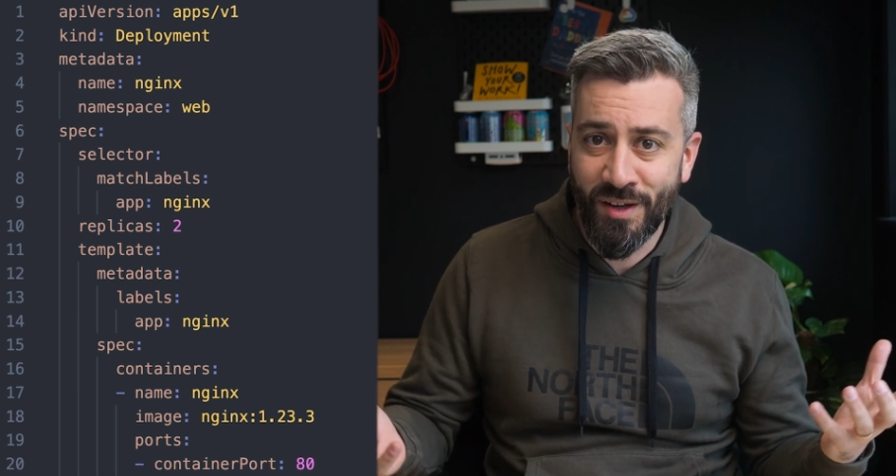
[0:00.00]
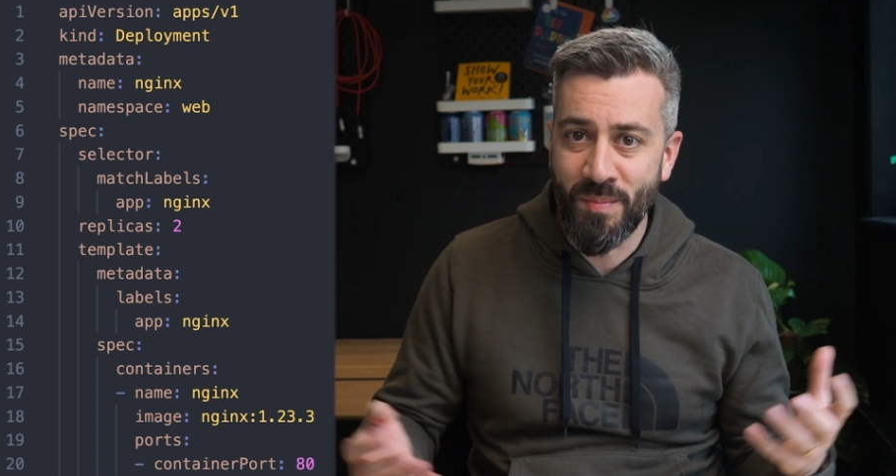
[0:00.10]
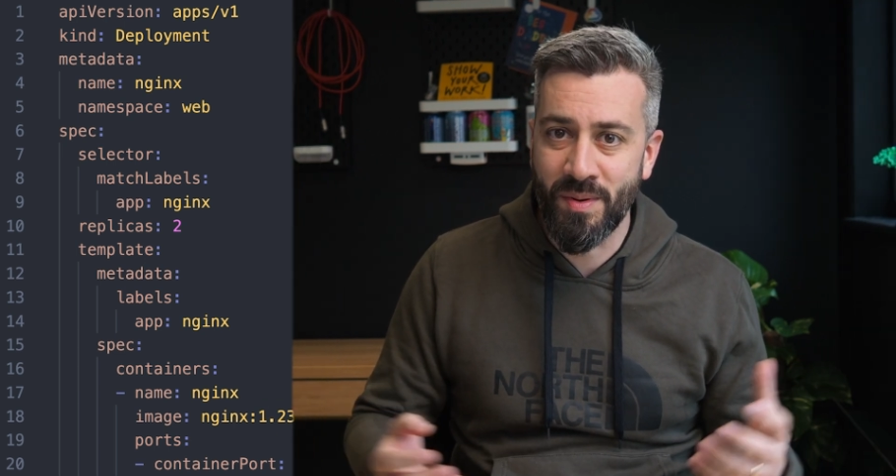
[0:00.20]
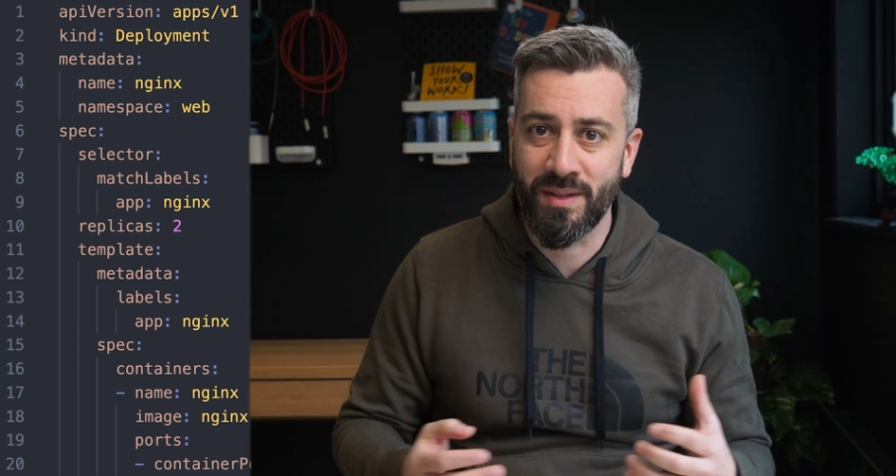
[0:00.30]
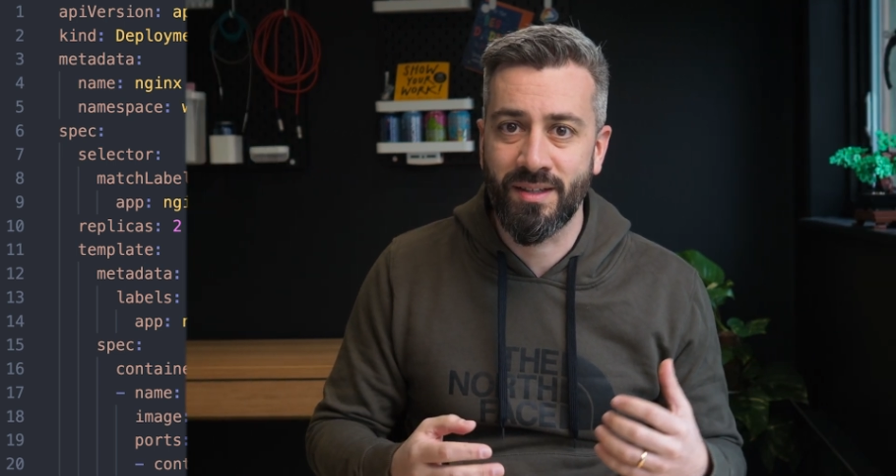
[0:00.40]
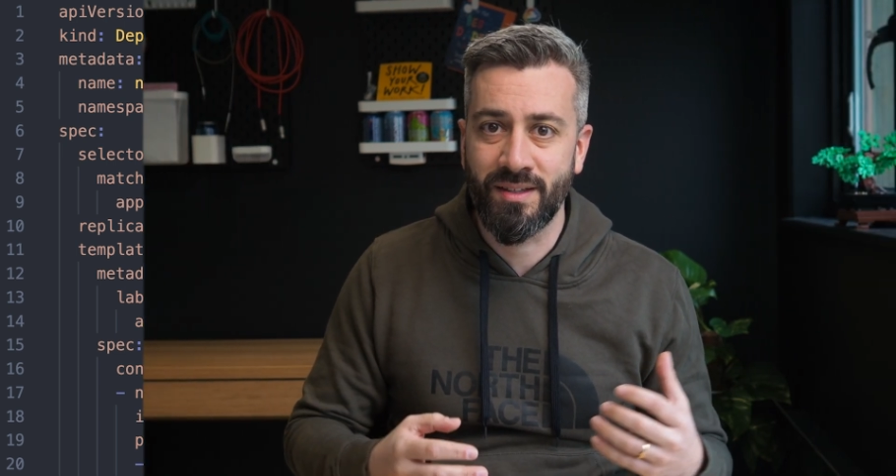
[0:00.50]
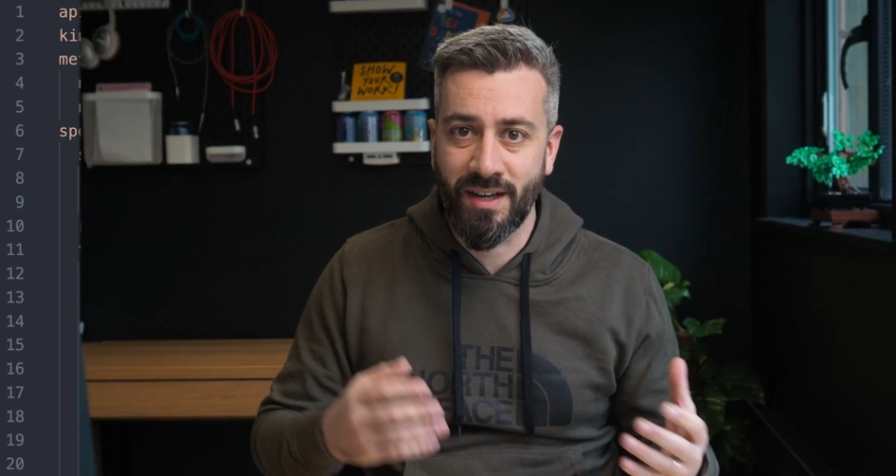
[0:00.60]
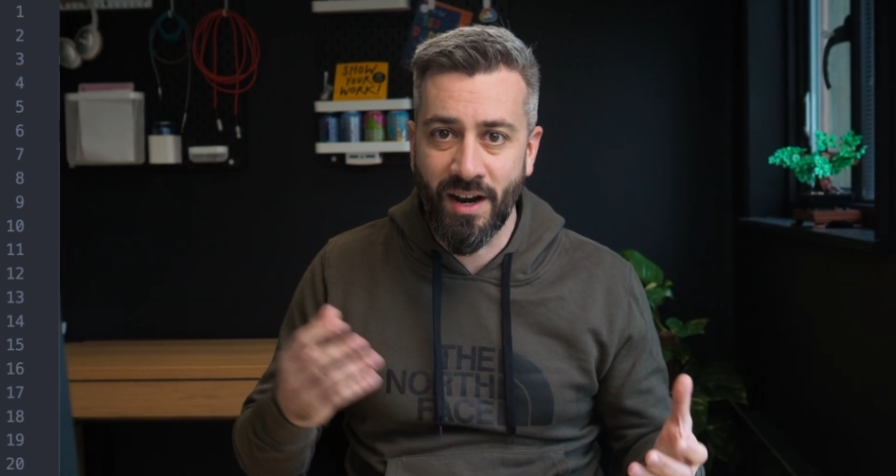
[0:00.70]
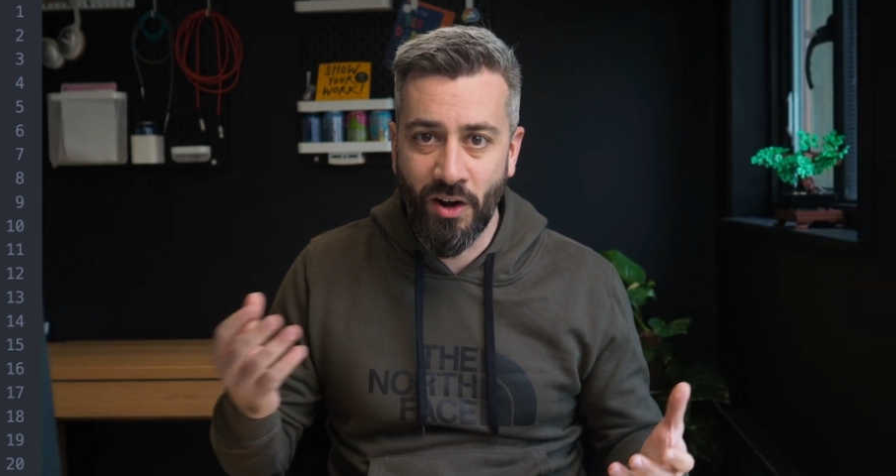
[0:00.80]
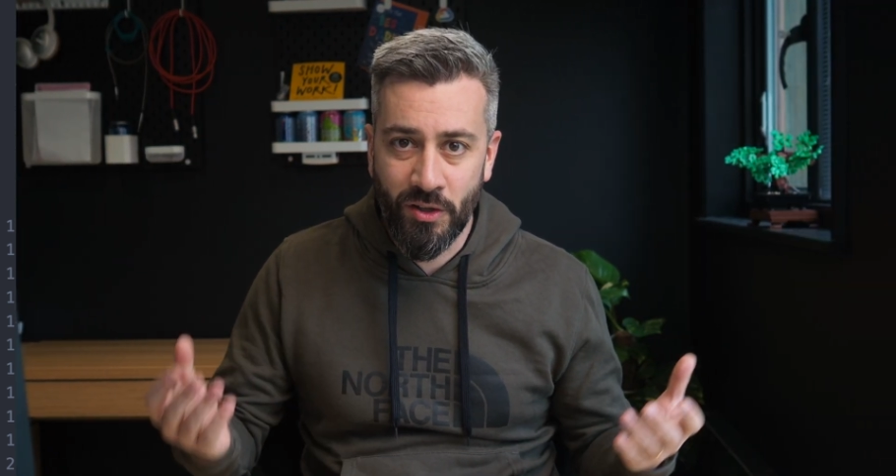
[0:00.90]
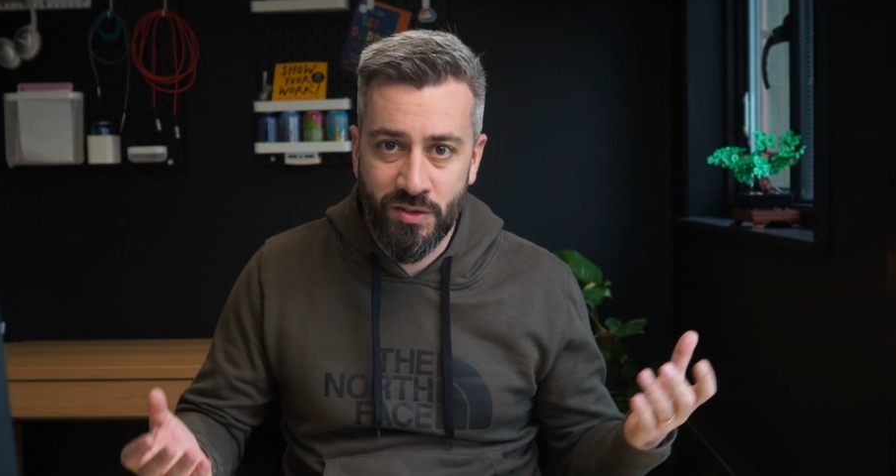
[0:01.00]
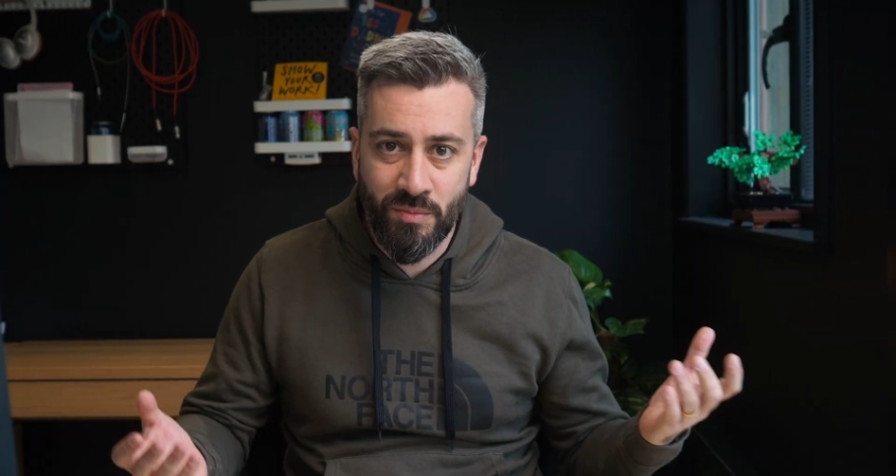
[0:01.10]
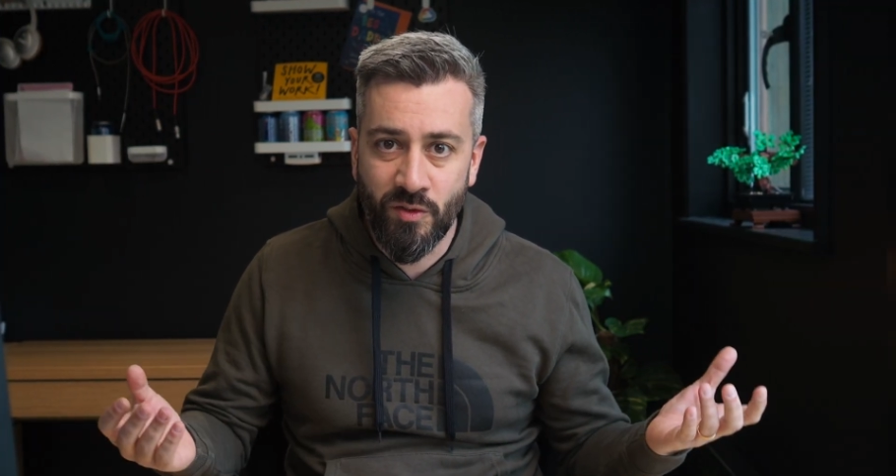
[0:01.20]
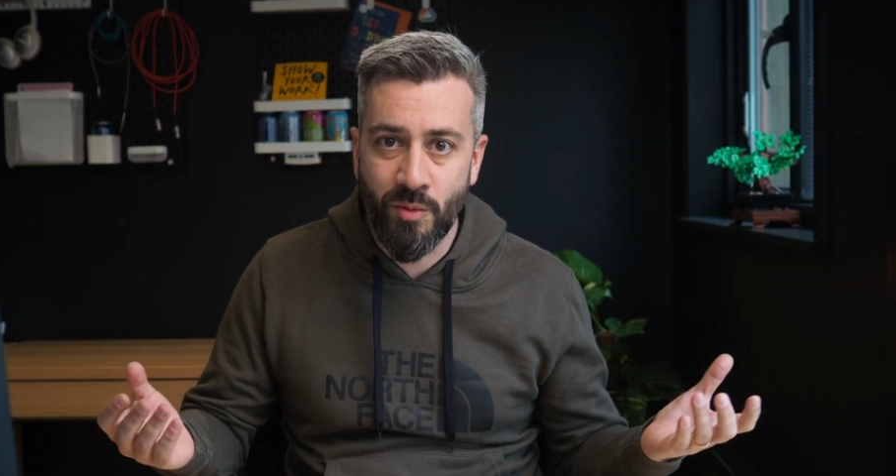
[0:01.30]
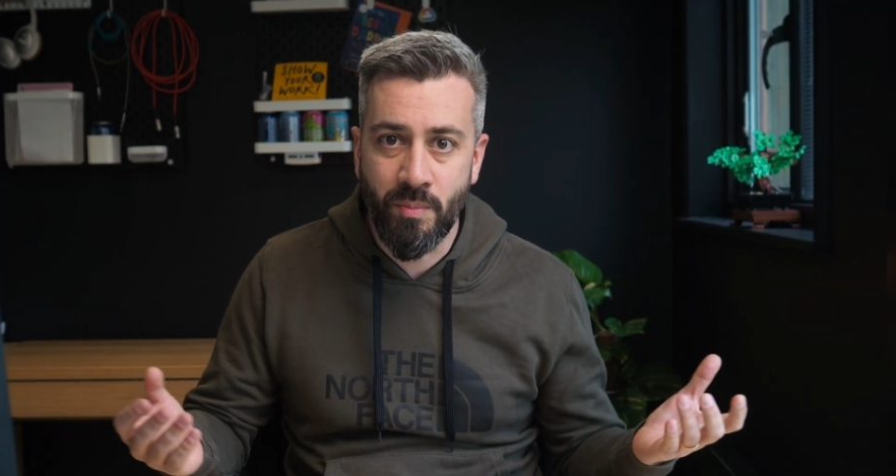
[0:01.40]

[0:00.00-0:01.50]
but uh, there are lots of moving